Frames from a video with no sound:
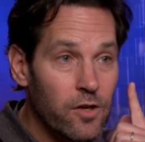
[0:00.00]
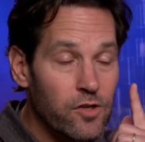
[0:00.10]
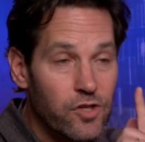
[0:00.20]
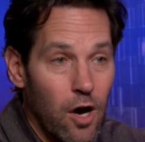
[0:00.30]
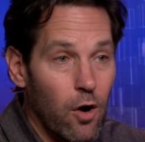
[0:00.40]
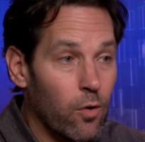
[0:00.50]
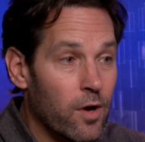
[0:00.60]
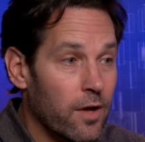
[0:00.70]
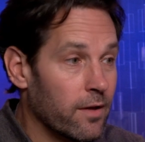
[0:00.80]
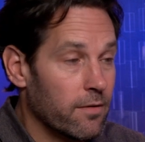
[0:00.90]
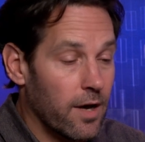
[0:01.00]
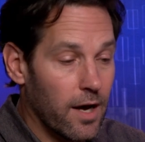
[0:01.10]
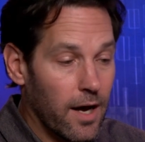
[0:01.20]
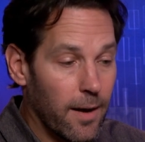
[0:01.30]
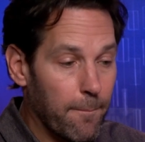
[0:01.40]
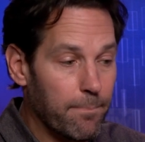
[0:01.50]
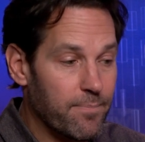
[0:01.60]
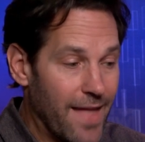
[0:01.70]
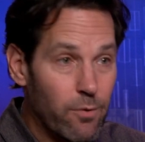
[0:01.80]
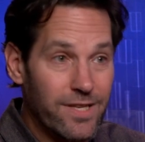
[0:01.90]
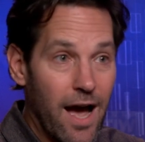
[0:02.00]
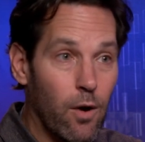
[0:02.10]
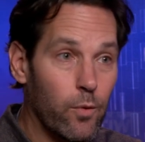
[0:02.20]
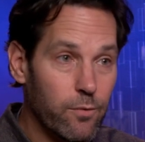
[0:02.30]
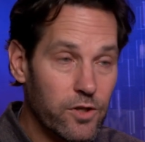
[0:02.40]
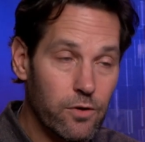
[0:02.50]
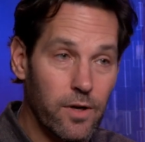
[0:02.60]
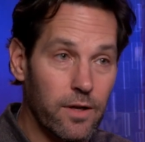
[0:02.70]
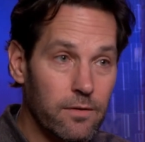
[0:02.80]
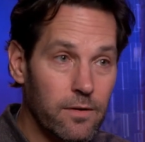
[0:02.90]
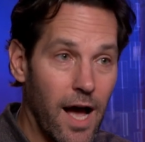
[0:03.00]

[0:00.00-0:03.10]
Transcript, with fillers: So um, that was how we would do it.